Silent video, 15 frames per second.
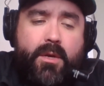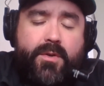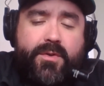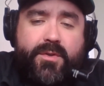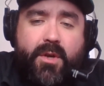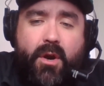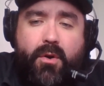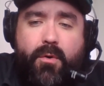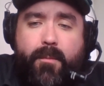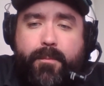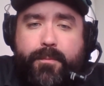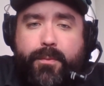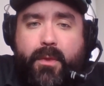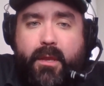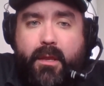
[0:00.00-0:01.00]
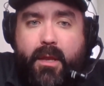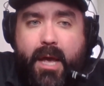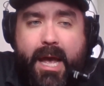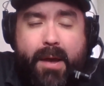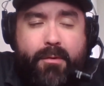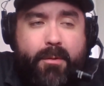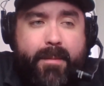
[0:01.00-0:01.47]
So
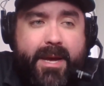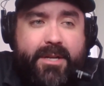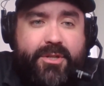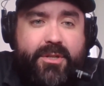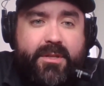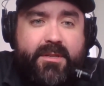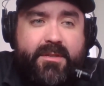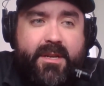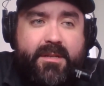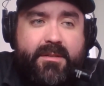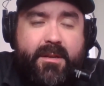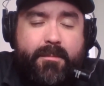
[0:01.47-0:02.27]
I would imagine this ends